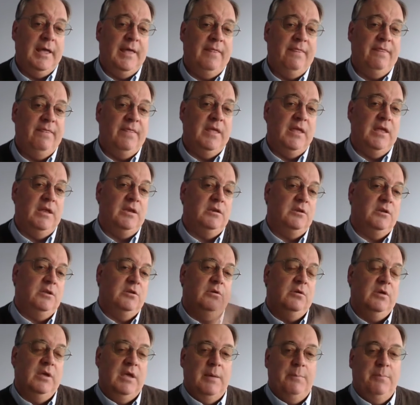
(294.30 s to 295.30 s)
and then
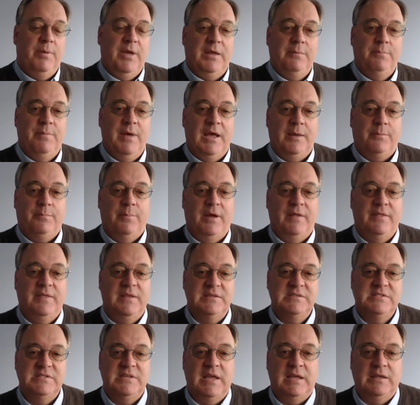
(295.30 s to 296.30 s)
you can get paid back by
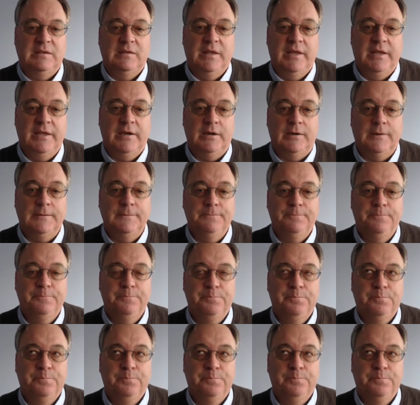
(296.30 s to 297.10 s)
the estate later.